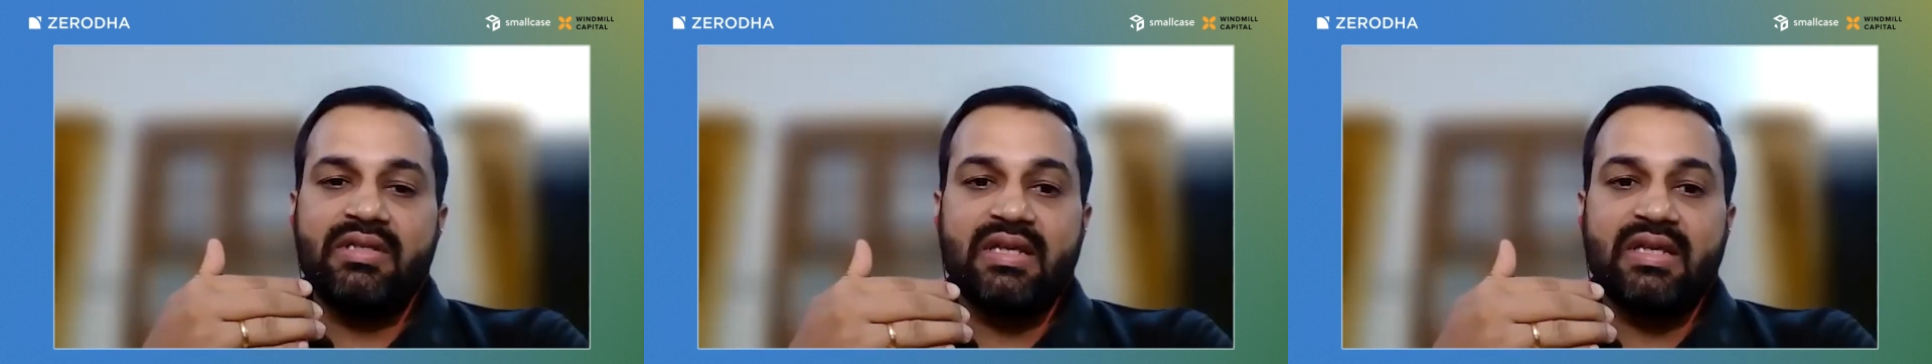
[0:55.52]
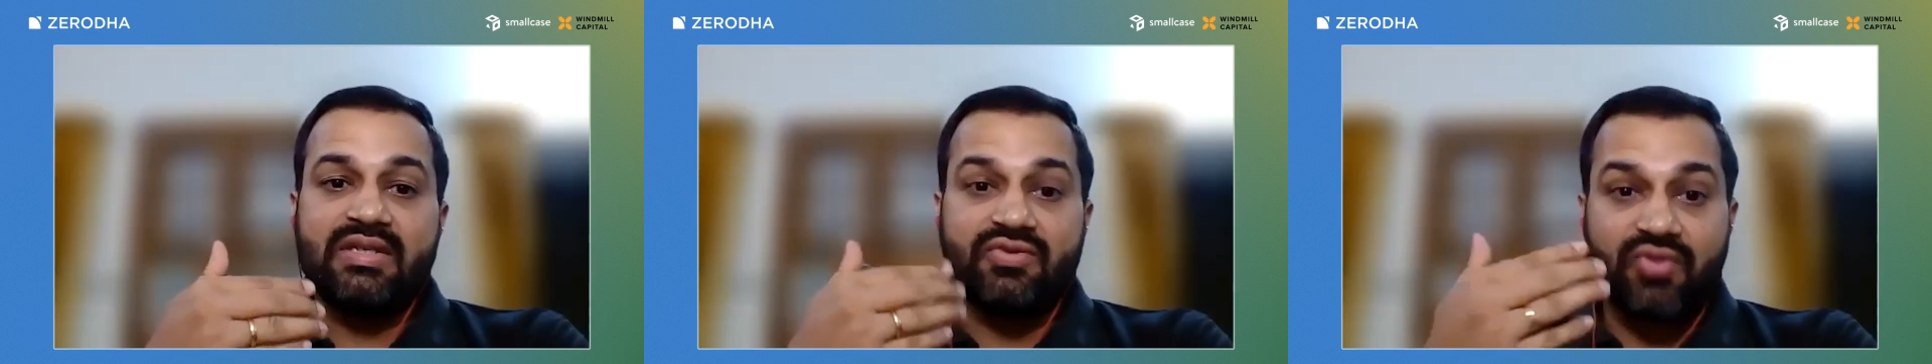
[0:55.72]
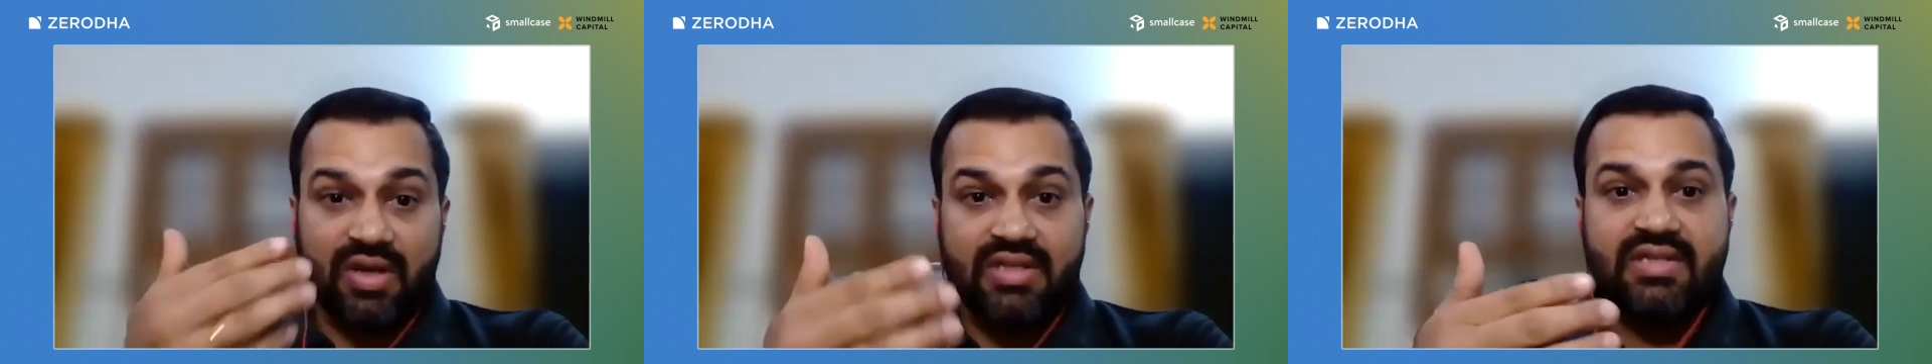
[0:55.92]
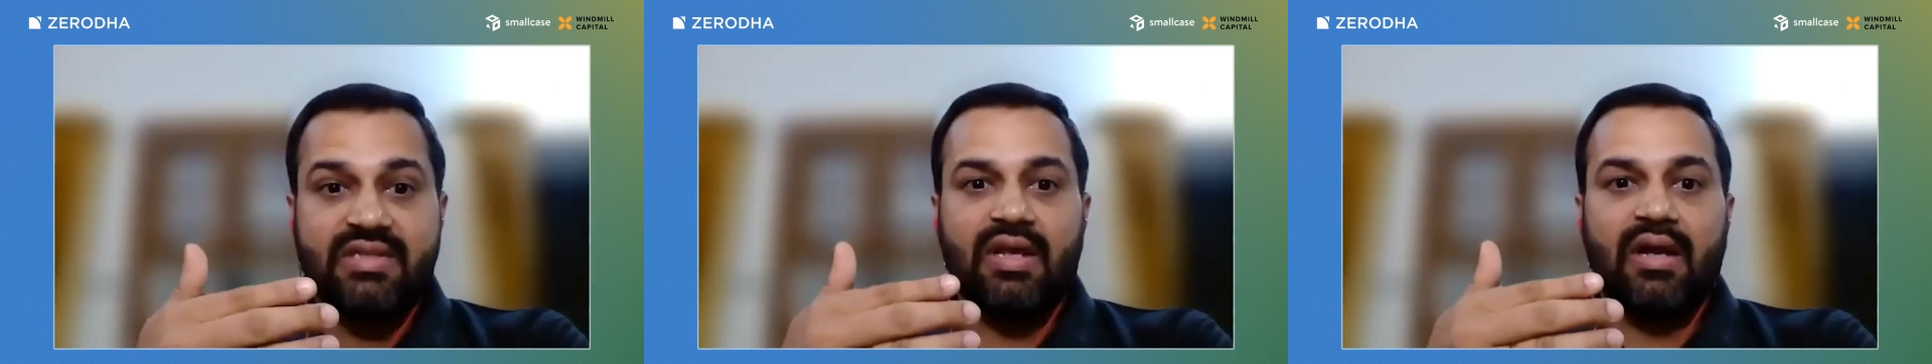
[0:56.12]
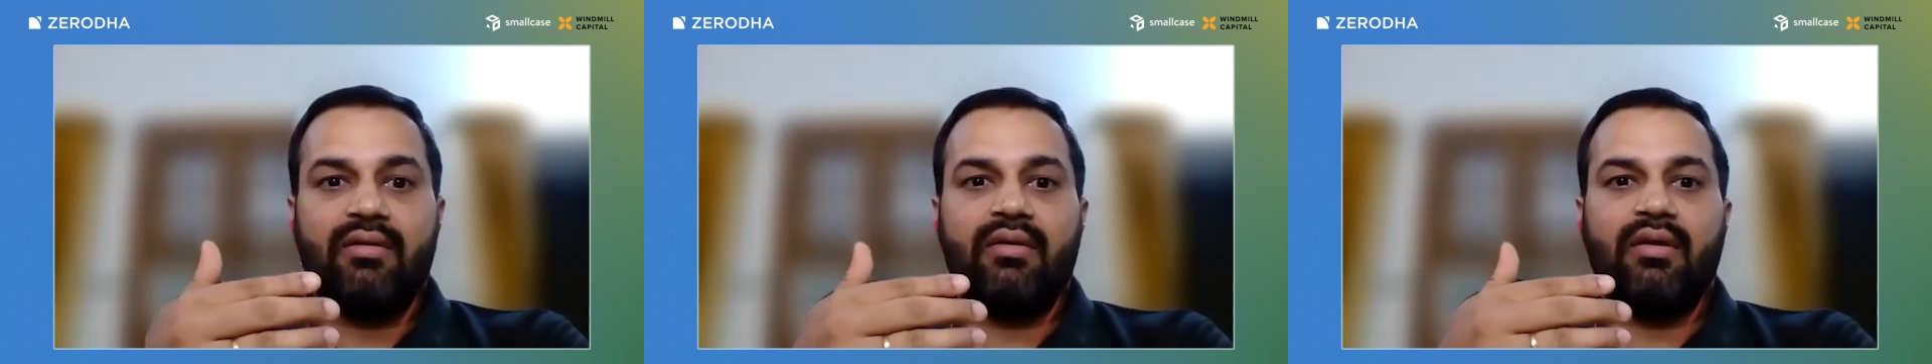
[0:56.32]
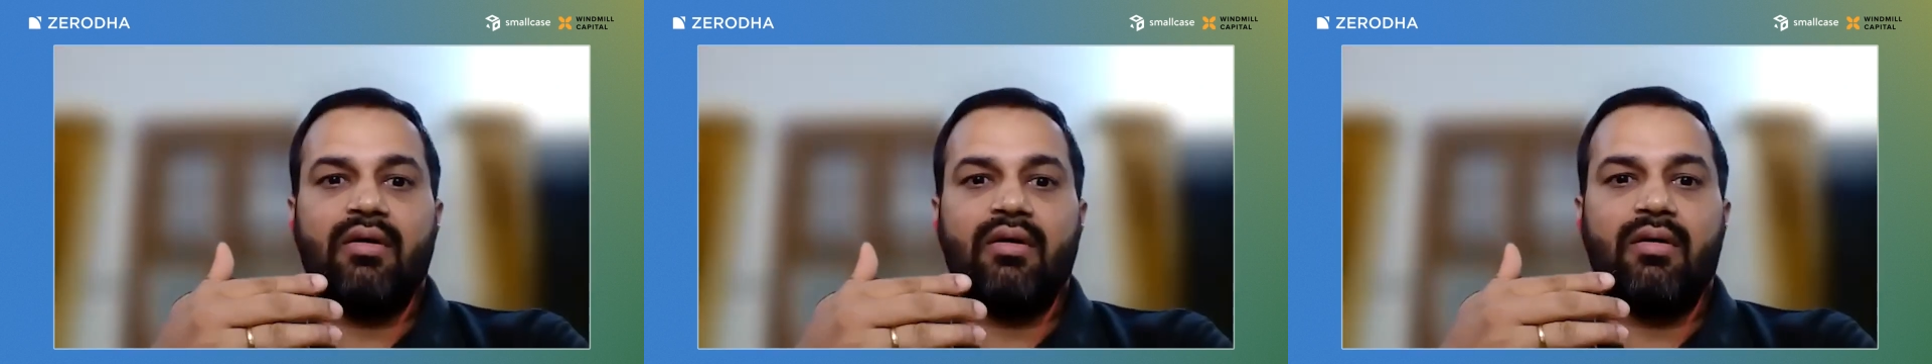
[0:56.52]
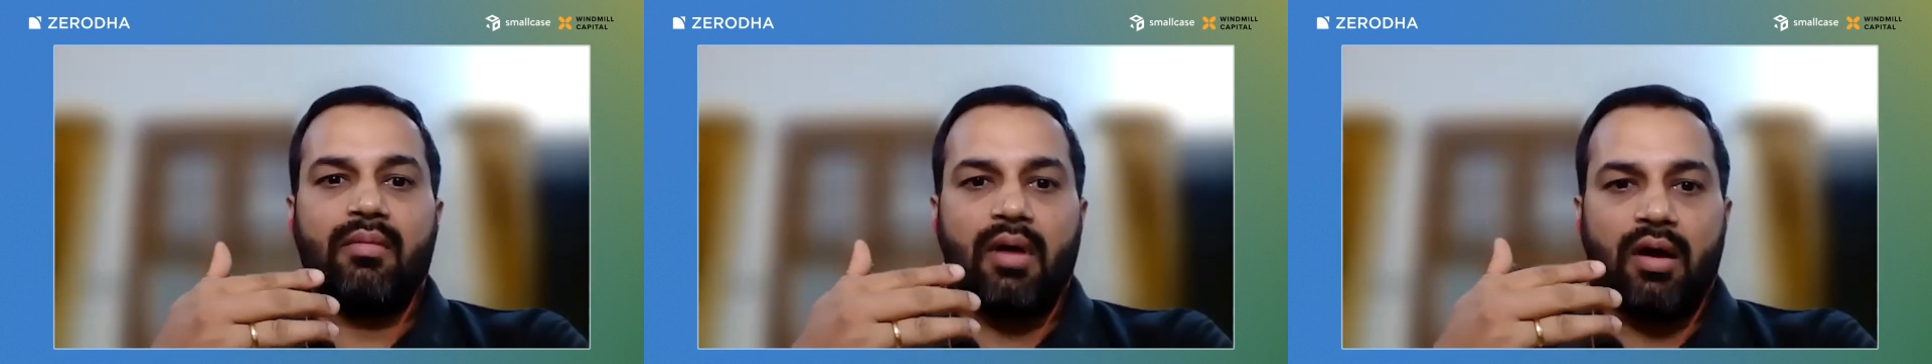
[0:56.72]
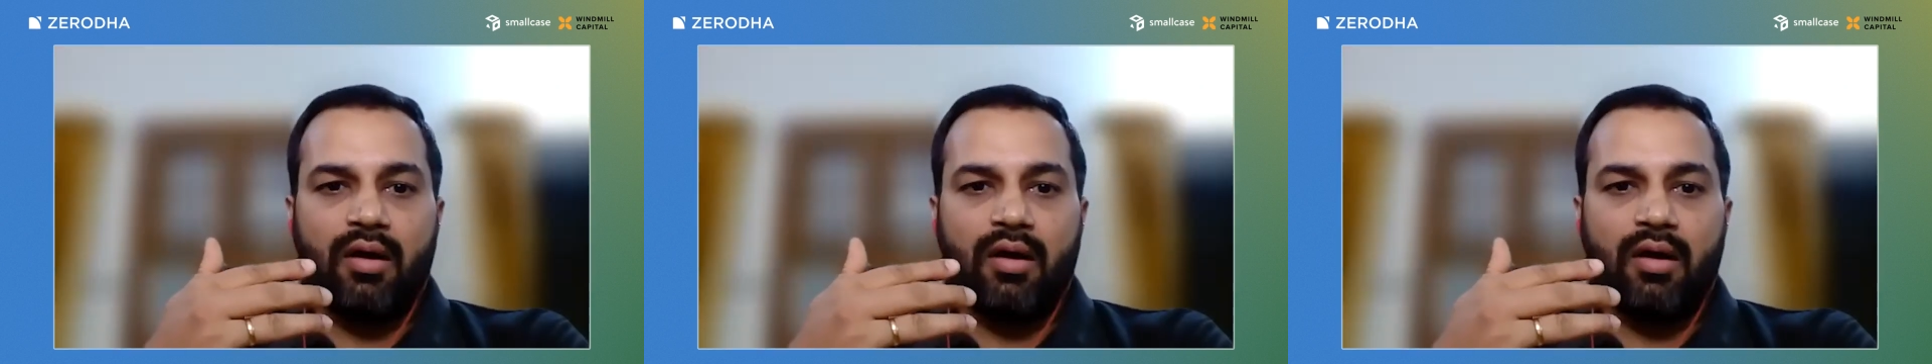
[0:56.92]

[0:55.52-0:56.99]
the stress that the